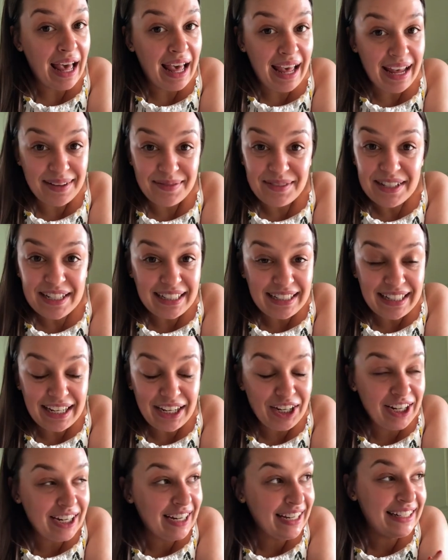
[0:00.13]
I am
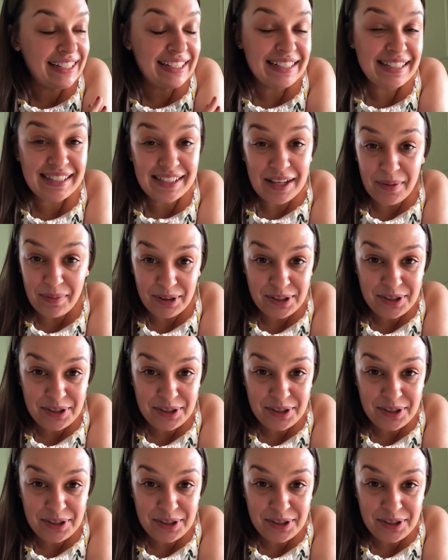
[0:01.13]
declaring summer